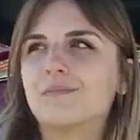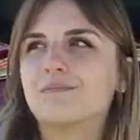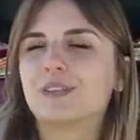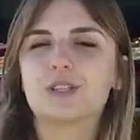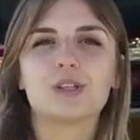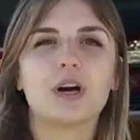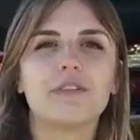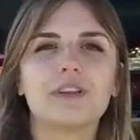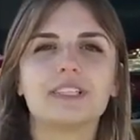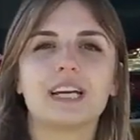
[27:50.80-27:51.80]
There's a lot
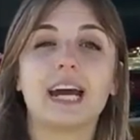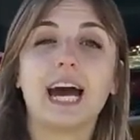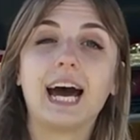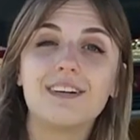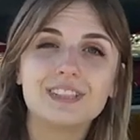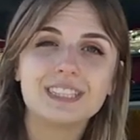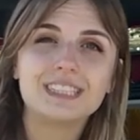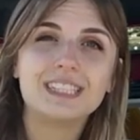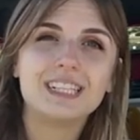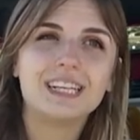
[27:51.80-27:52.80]
of things that I haven't
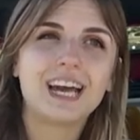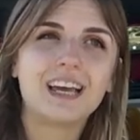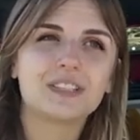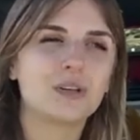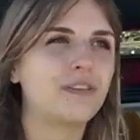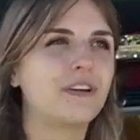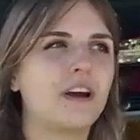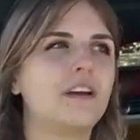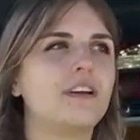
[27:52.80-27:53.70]
seen yet, so I figured,